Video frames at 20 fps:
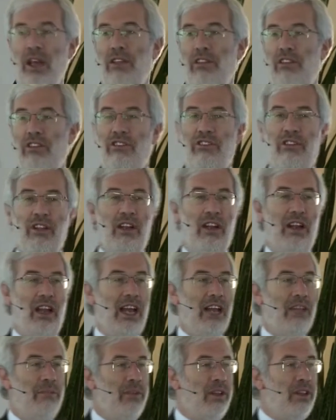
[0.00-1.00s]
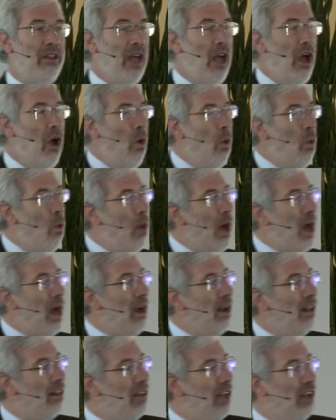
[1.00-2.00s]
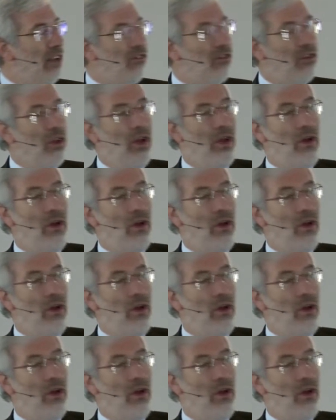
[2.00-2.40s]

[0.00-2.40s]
digital enlightenment, where does